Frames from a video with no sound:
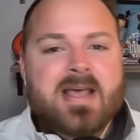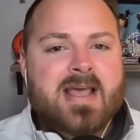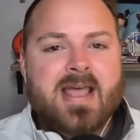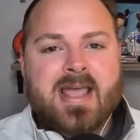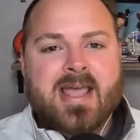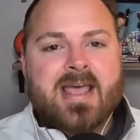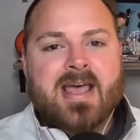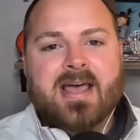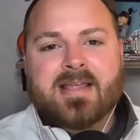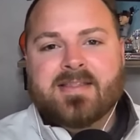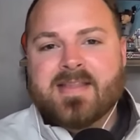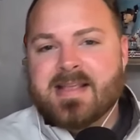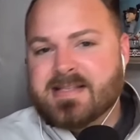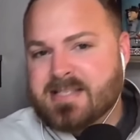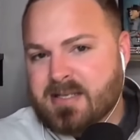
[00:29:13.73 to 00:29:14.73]
in
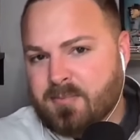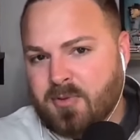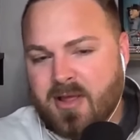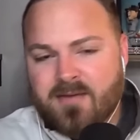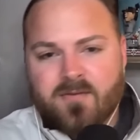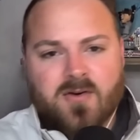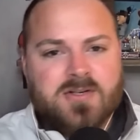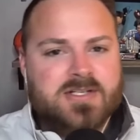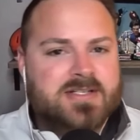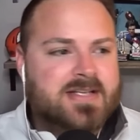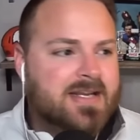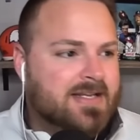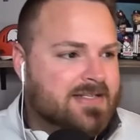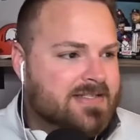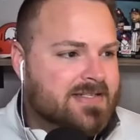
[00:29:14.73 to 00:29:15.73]
the NCAA versus
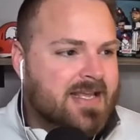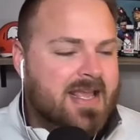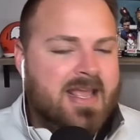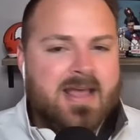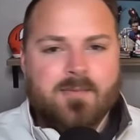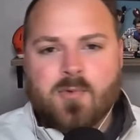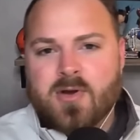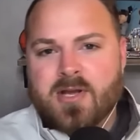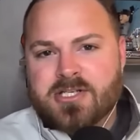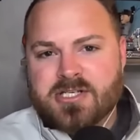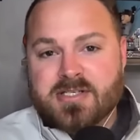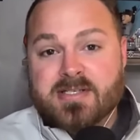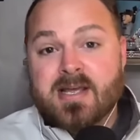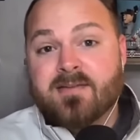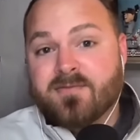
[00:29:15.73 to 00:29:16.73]
Tennessee, and we'll get you
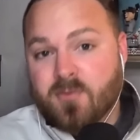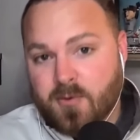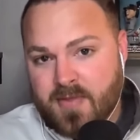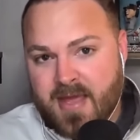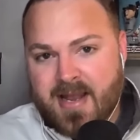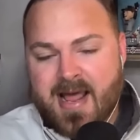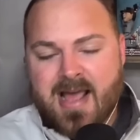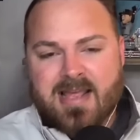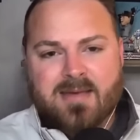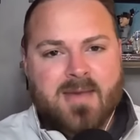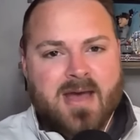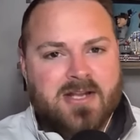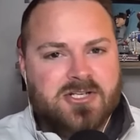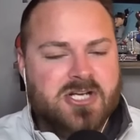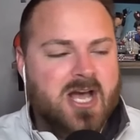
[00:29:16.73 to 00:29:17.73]
set for that Aggie
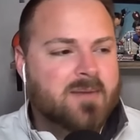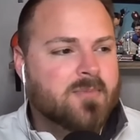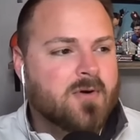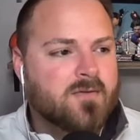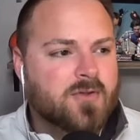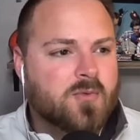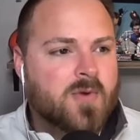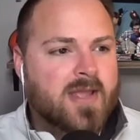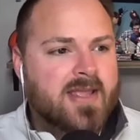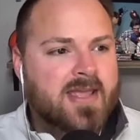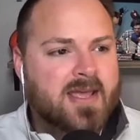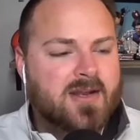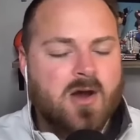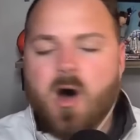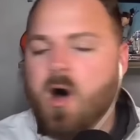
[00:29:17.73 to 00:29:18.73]
matchup over the
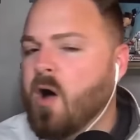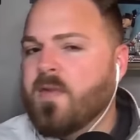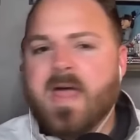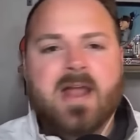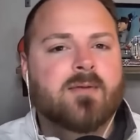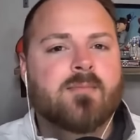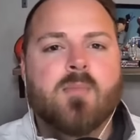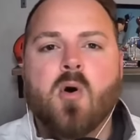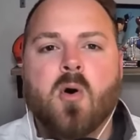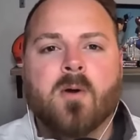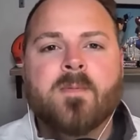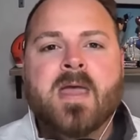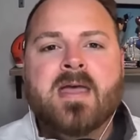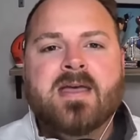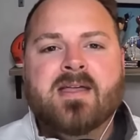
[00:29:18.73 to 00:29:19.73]
weekend. All that and more,
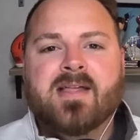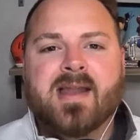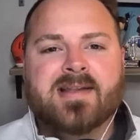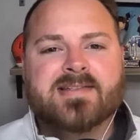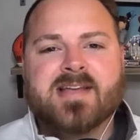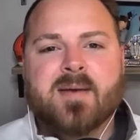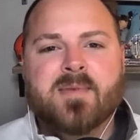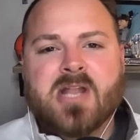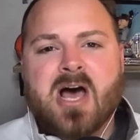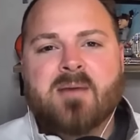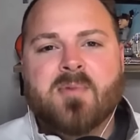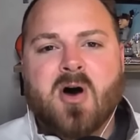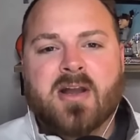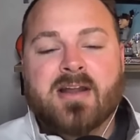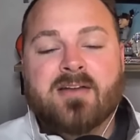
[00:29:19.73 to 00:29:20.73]
that is coming up
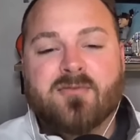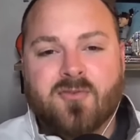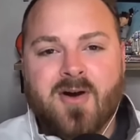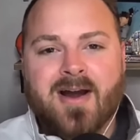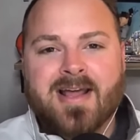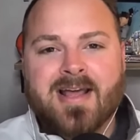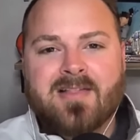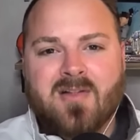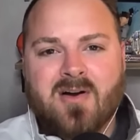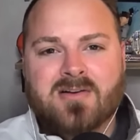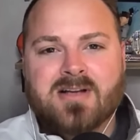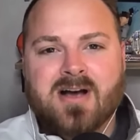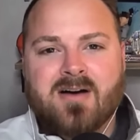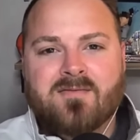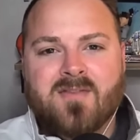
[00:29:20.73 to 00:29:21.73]
on a Friday
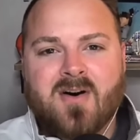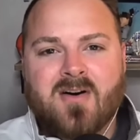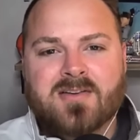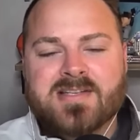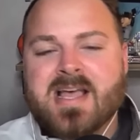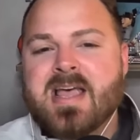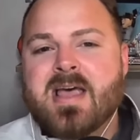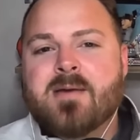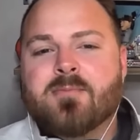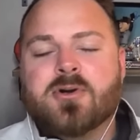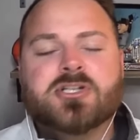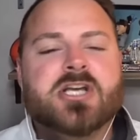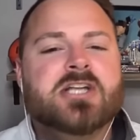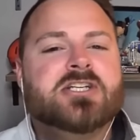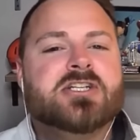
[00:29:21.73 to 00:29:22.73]
Locked On Vols.
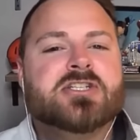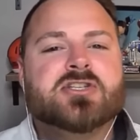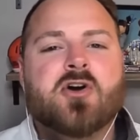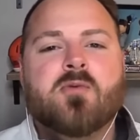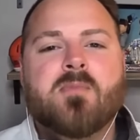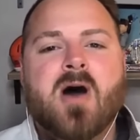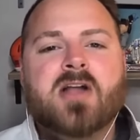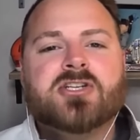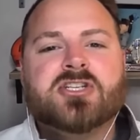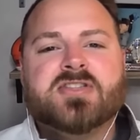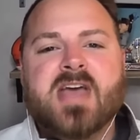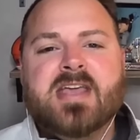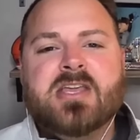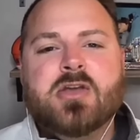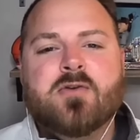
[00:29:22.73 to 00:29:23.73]
Appreciate you so much.
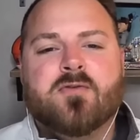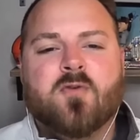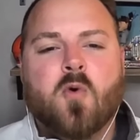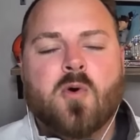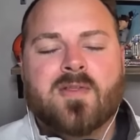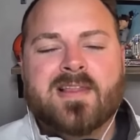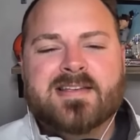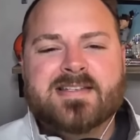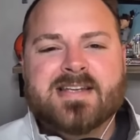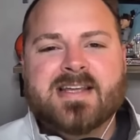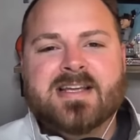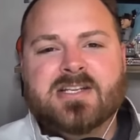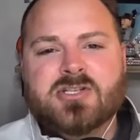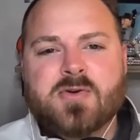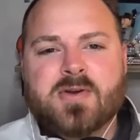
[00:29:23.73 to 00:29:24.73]
Thank you for
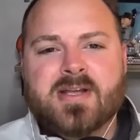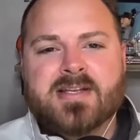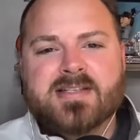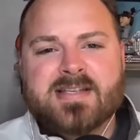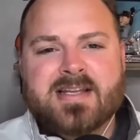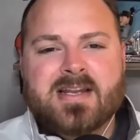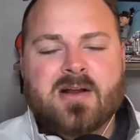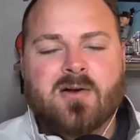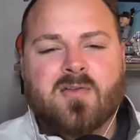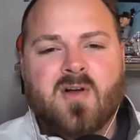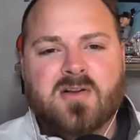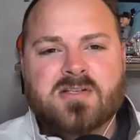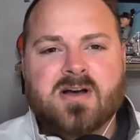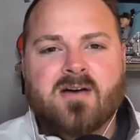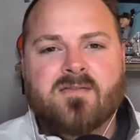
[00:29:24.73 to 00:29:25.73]
listening and tuning us in here on
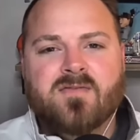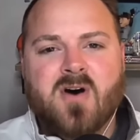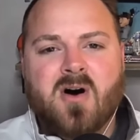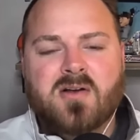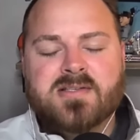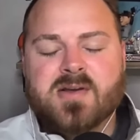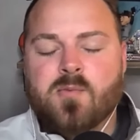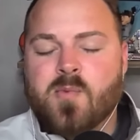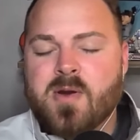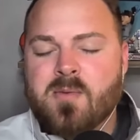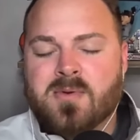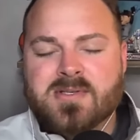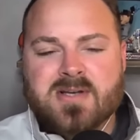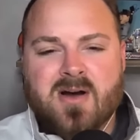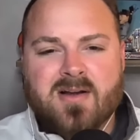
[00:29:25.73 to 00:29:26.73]
Locked On Vols, and we
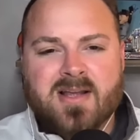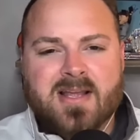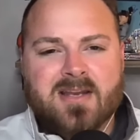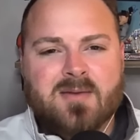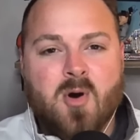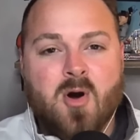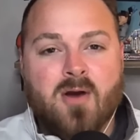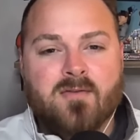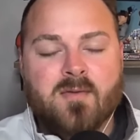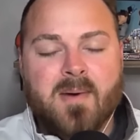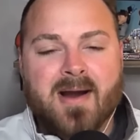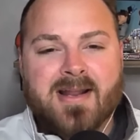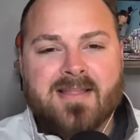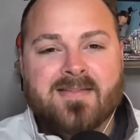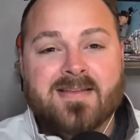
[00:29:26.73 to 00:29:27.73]
will talk again tomorrow,
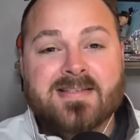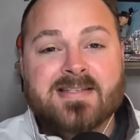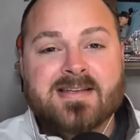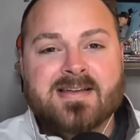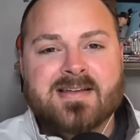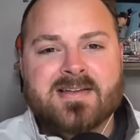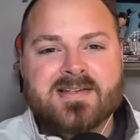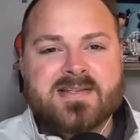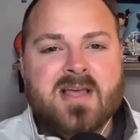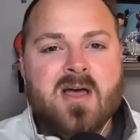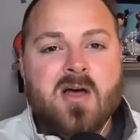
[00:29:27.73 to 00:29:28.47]
everybody. This is